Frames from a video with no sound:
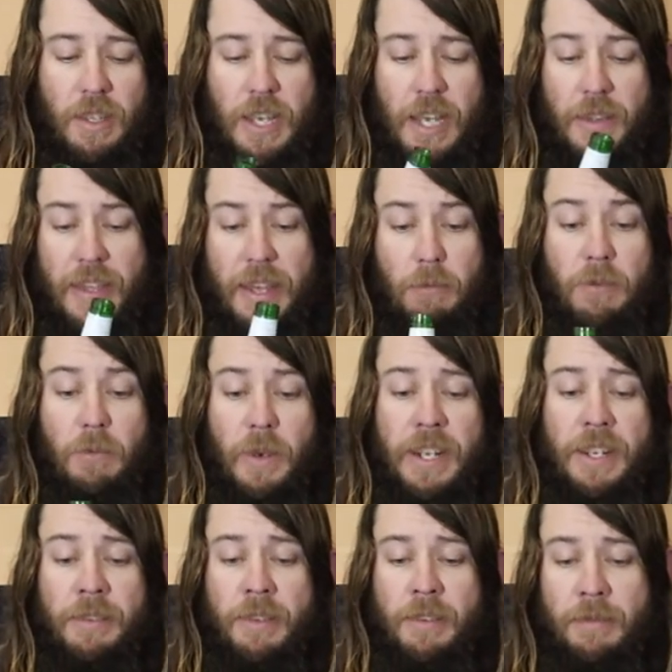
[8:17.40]
Now that would
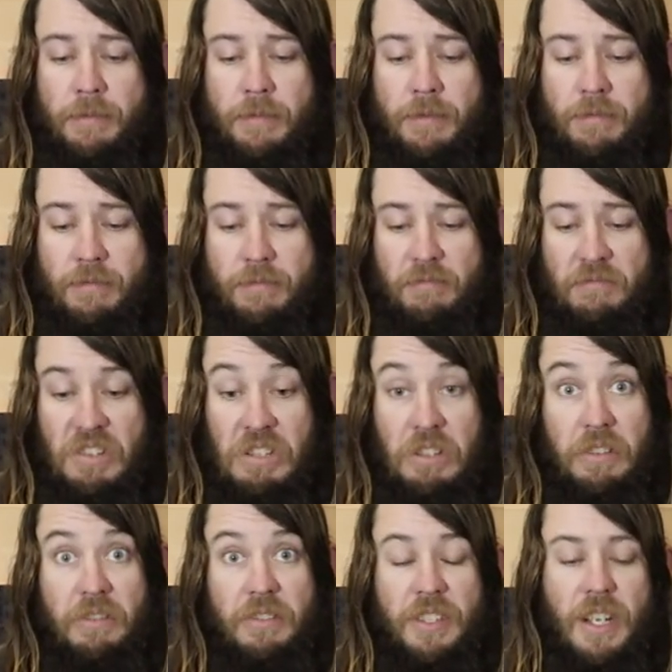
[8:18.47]
win a
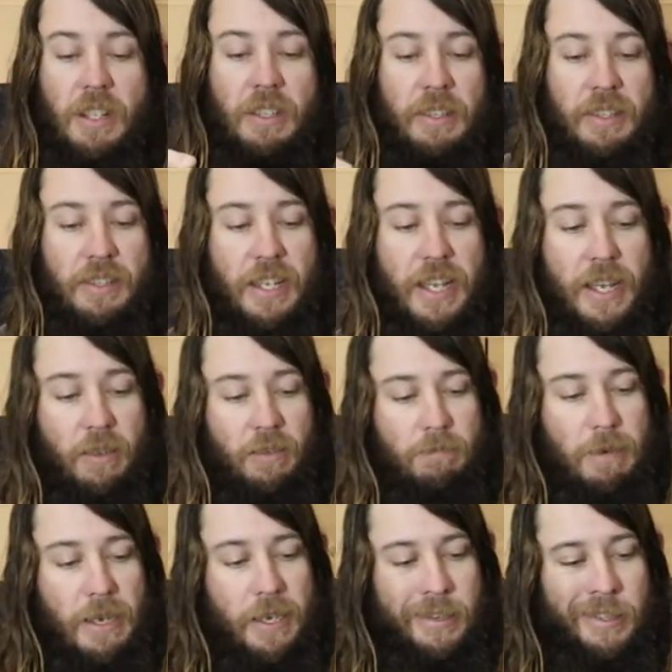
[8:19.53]
lot of sculling scales,
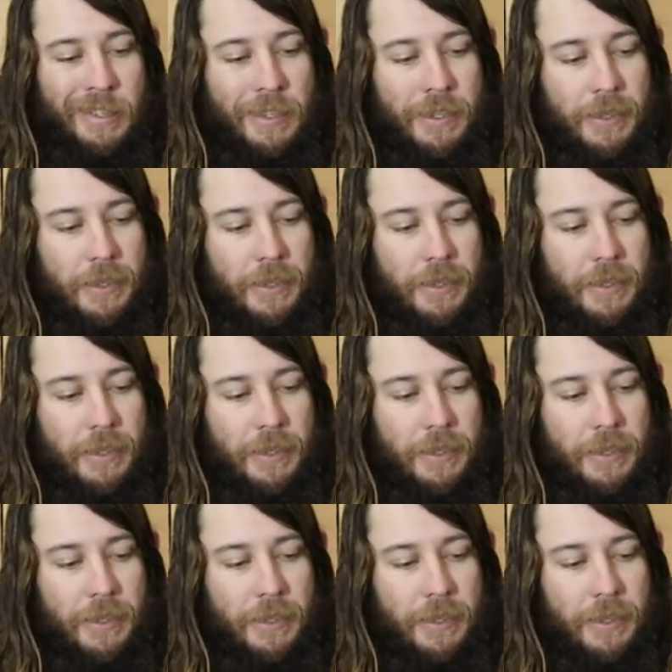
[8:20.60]
but